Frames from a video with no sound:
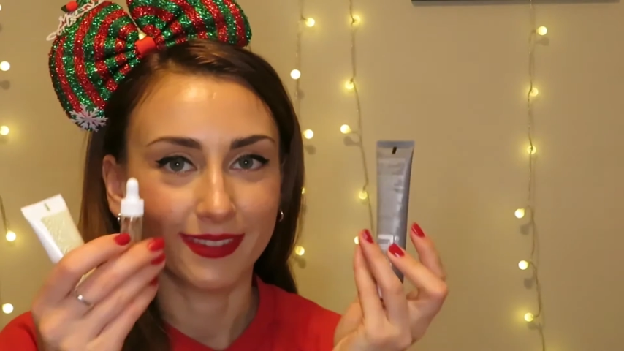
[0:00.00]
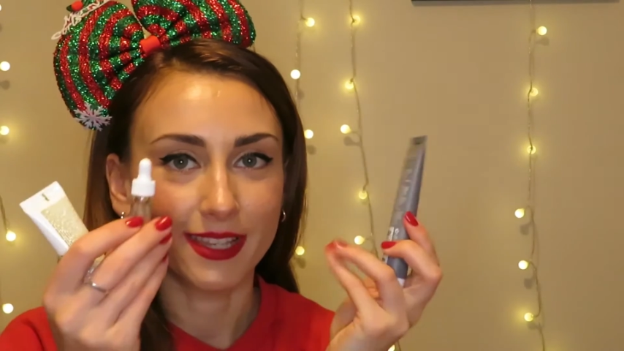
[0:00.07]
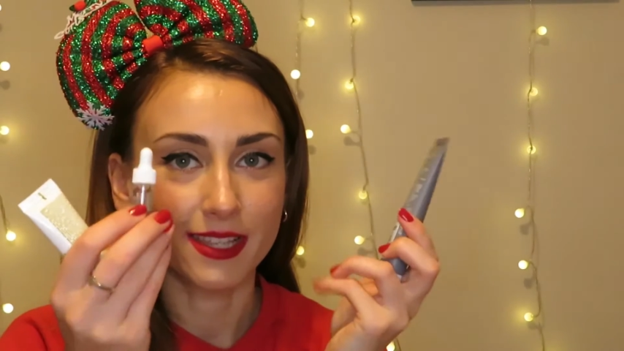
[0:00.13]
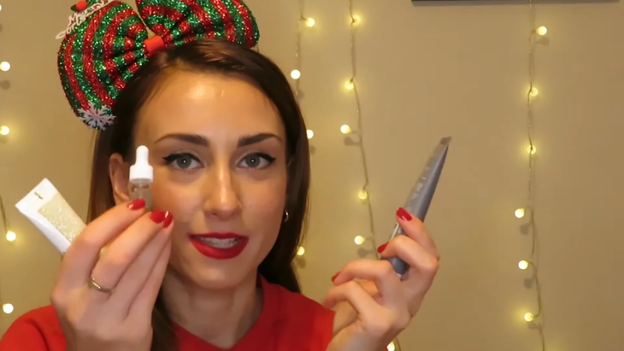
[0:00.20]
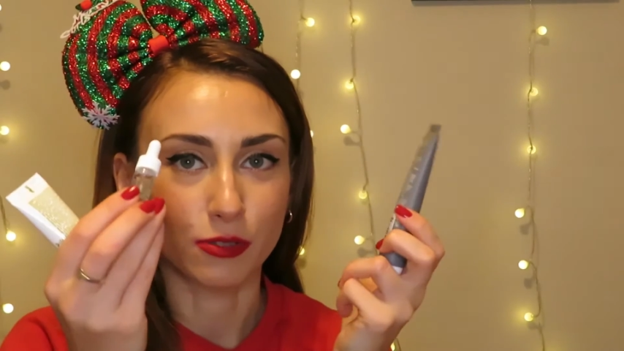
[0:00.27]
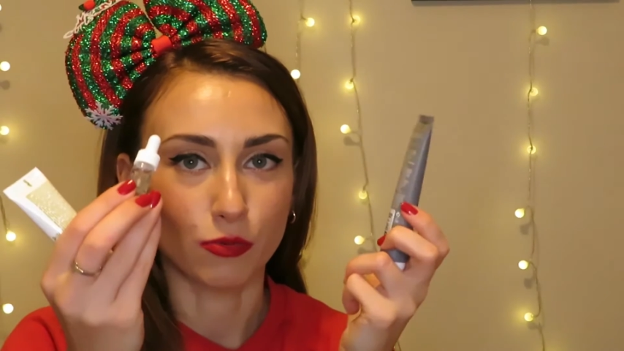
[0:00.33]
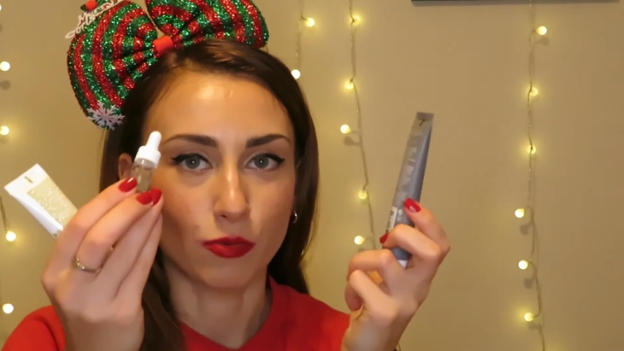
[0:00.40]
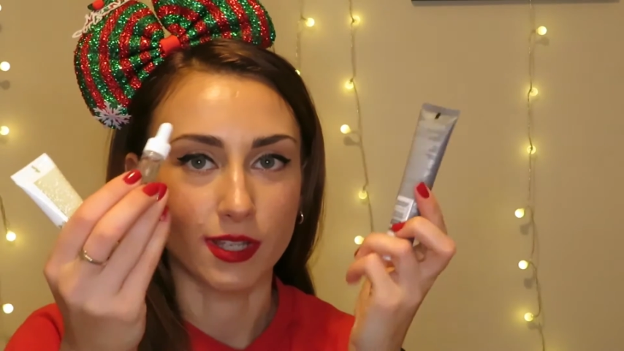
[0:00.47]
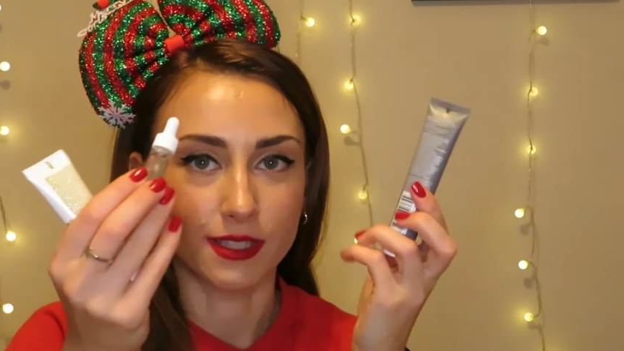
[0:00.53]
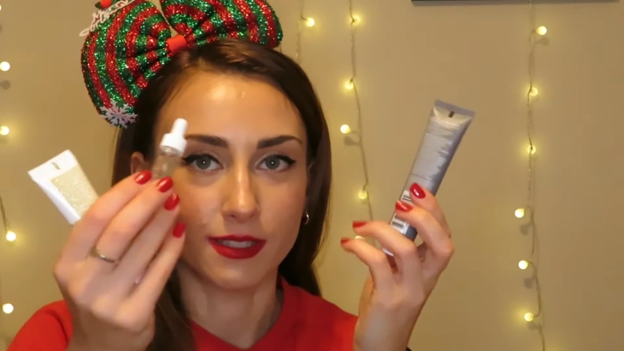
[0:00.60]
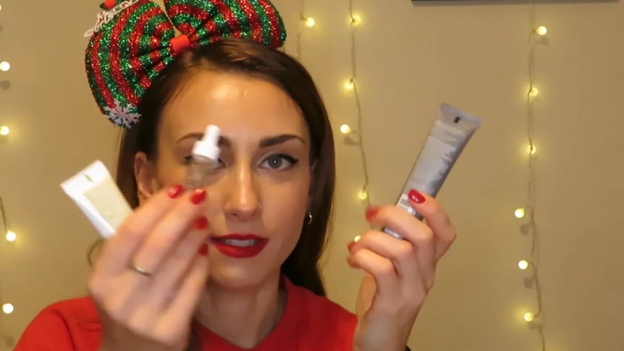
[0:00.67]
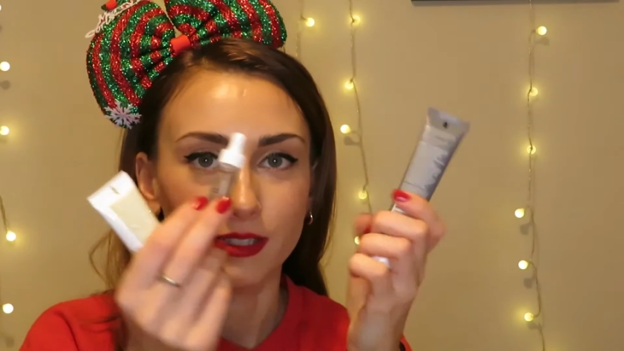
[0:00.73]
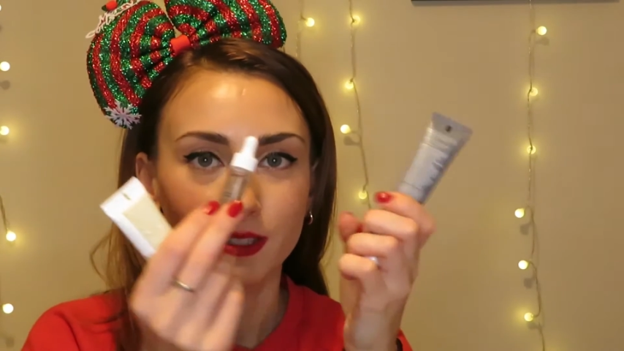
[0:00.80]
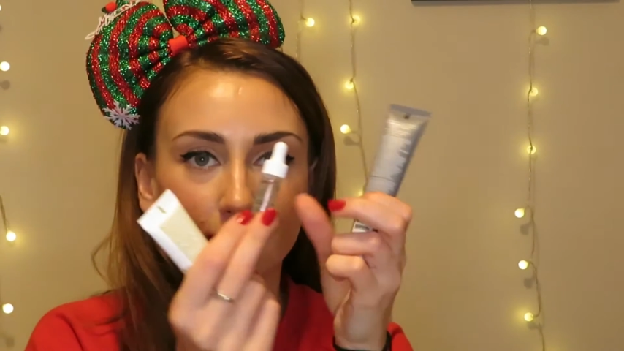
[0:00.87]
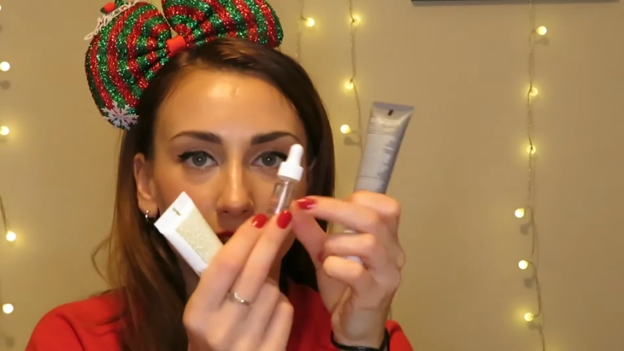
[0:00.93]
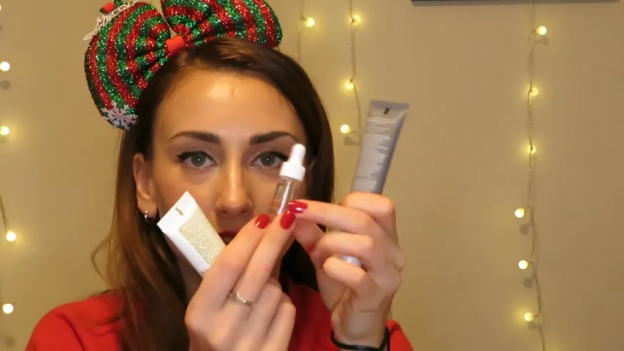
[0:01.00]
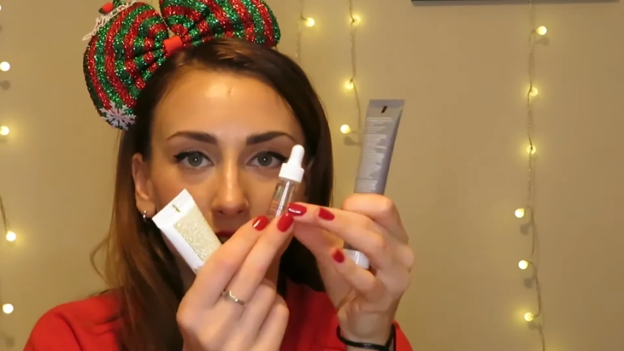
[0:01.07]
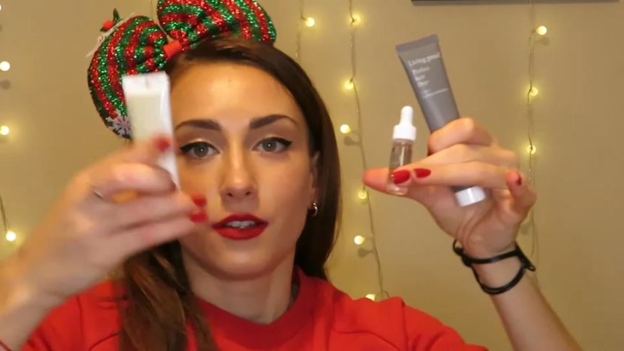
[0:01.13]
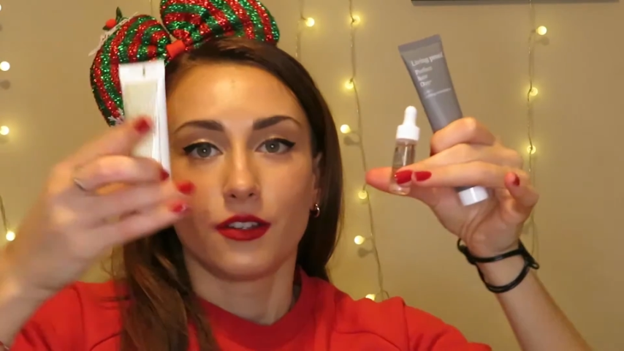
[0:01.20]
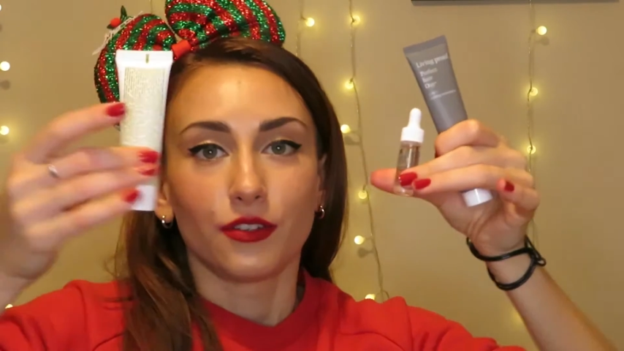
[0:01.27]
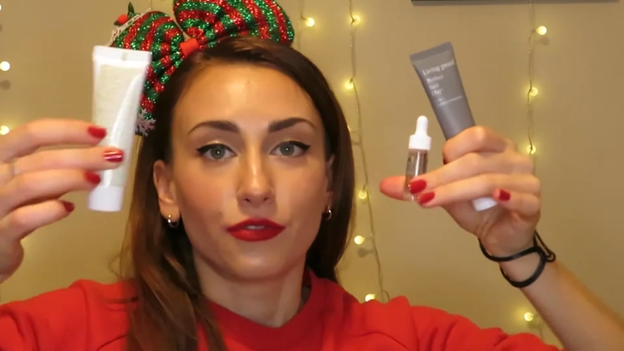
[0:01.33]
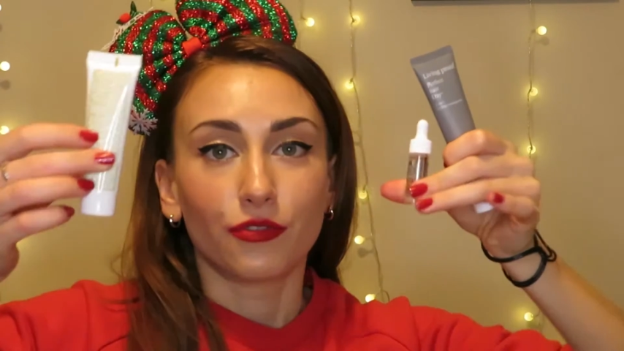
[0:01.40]
this ones
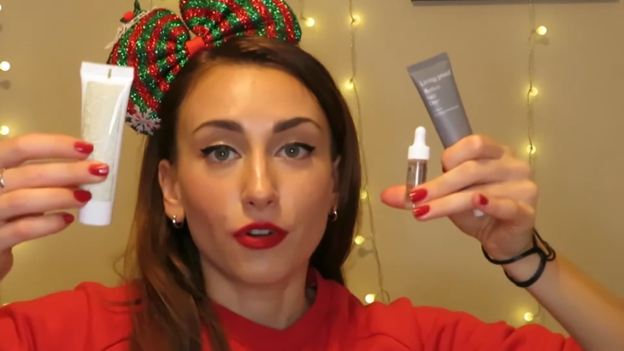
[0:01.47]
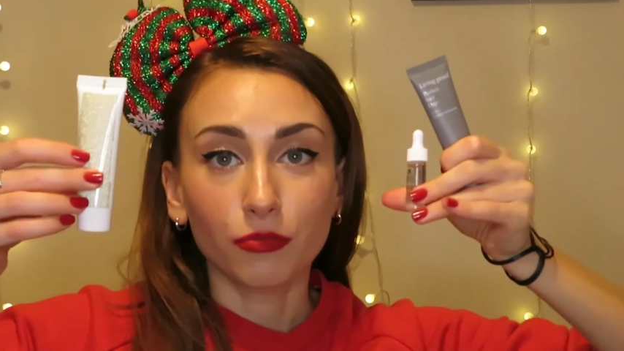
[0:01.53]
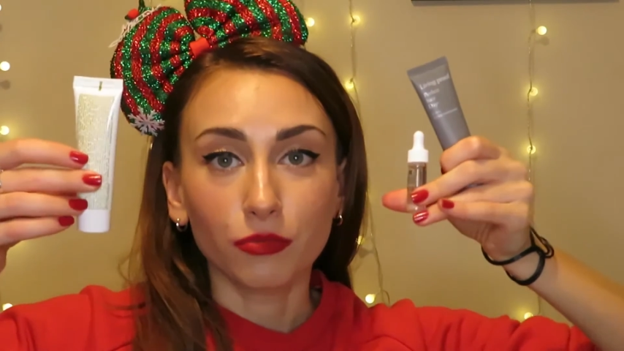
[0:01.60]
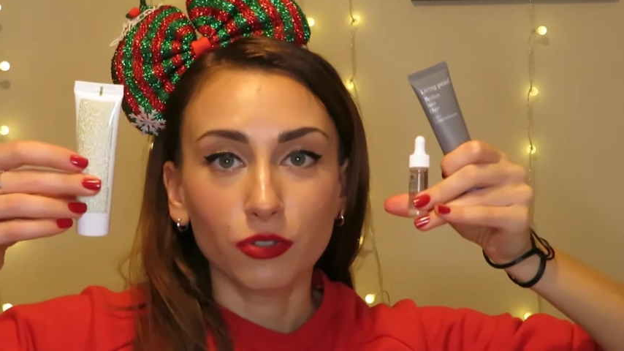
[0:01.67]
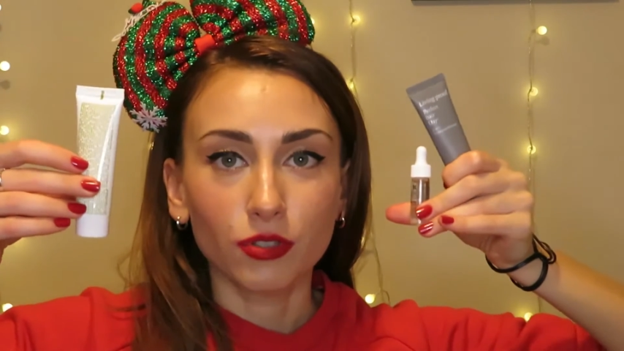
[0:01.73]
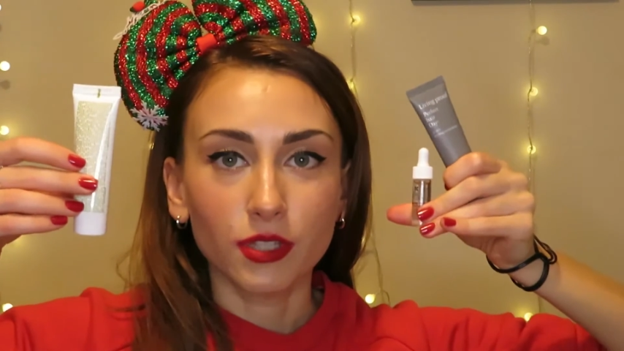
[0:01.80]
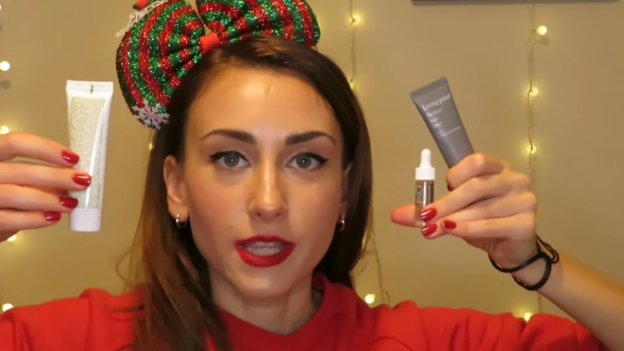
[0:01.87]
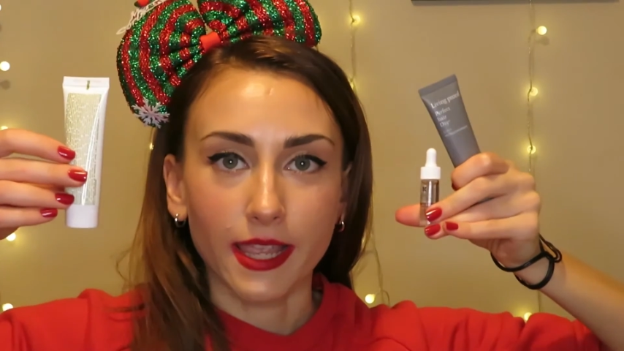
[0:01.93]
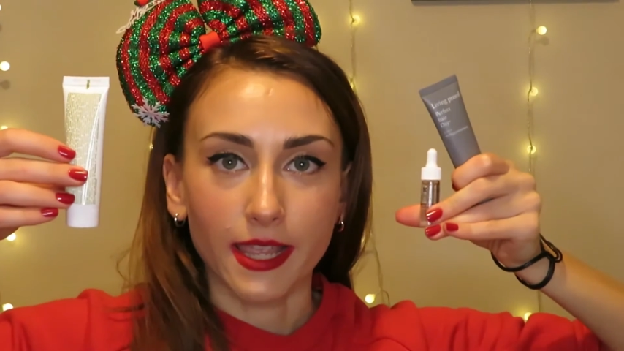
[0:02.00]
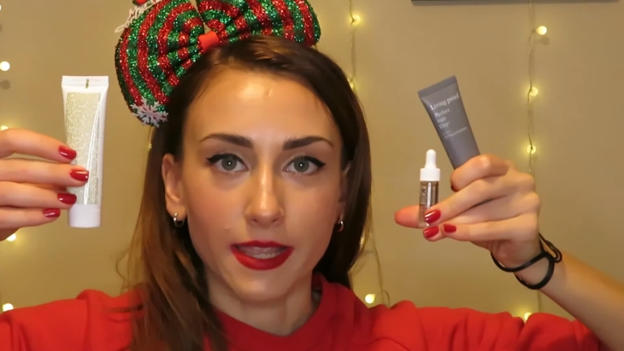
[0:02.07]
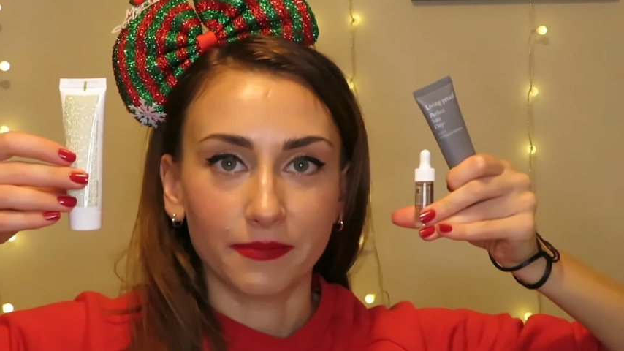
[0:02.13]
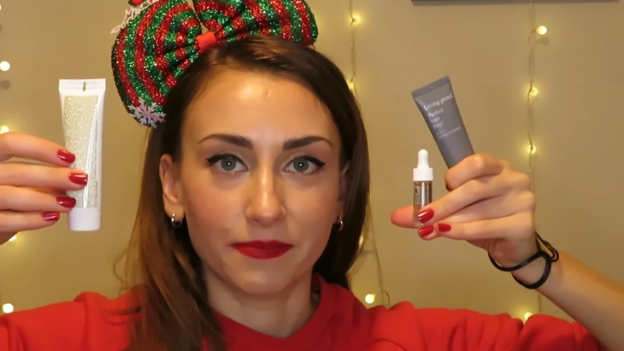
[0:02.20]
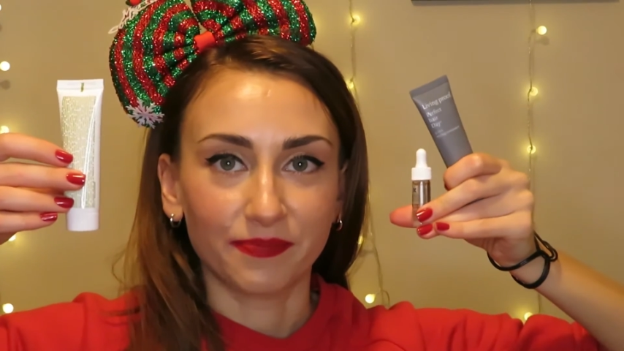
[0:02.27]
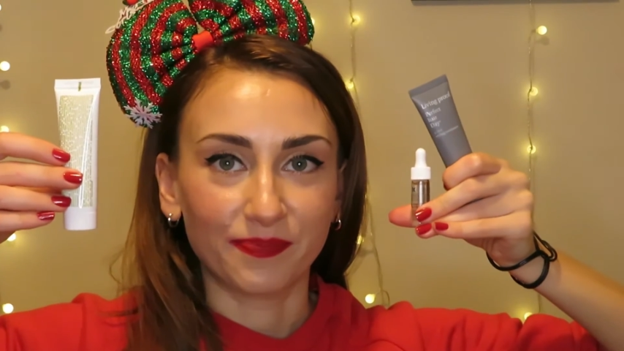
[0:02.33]
from today,